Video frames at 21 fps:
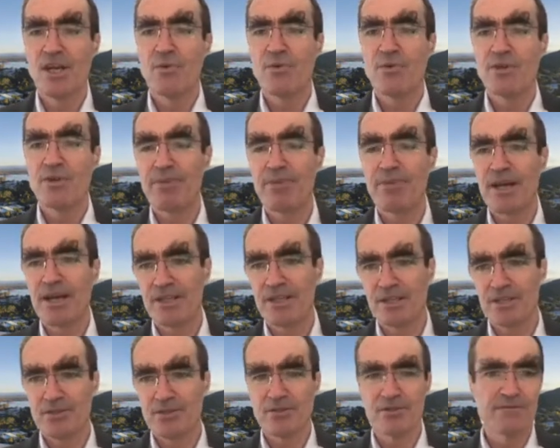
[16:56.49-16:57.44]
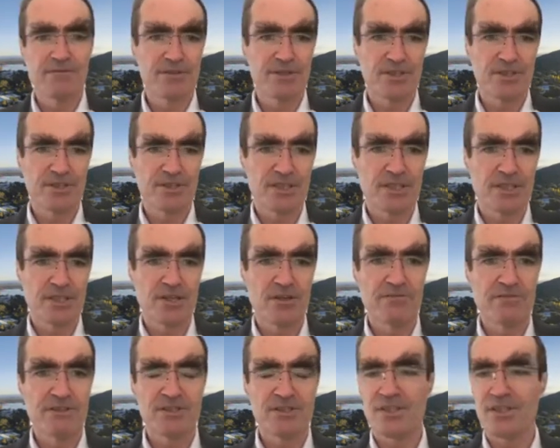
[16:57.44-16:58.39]
with a partner university
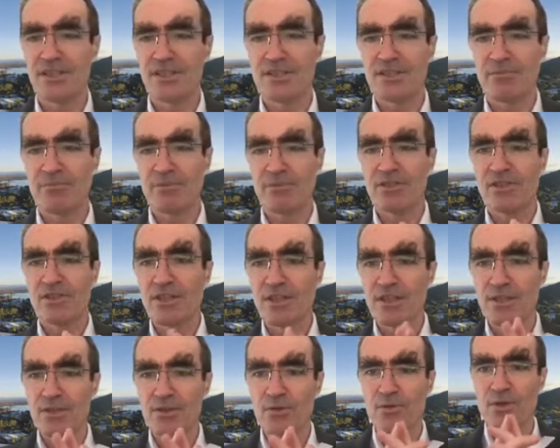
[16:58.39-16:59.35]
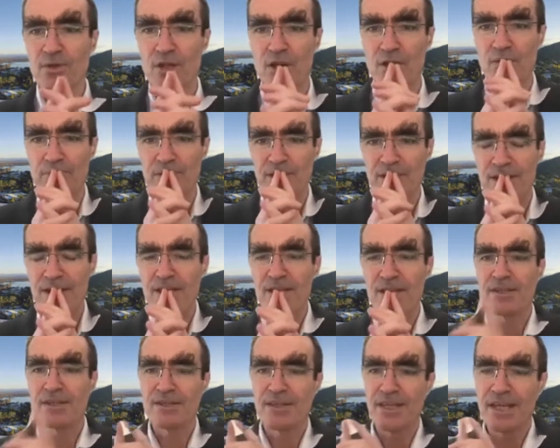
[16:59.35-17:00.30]
overseas, and we're certainly all hoping
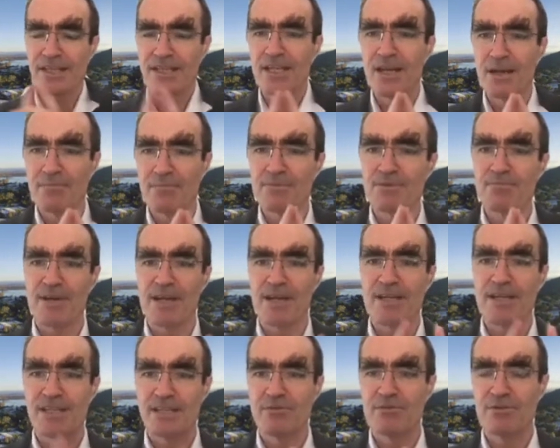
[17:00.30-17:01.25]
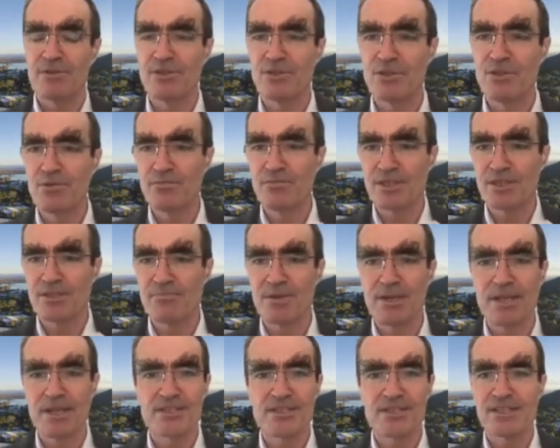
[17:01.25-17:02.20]
that that comes back and resumes its
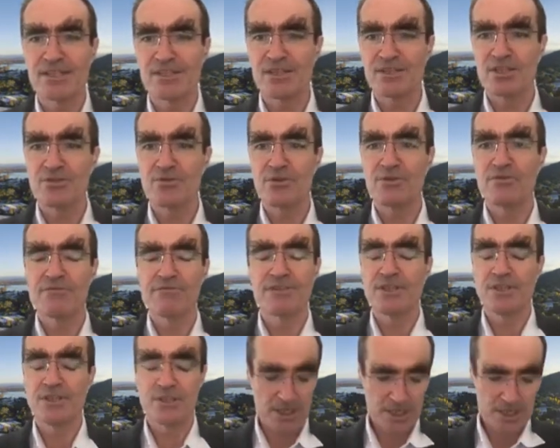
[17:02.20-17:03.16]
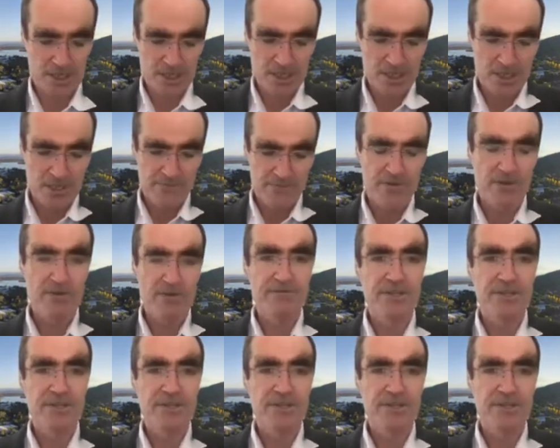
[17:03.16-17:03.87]
place as a strong feature of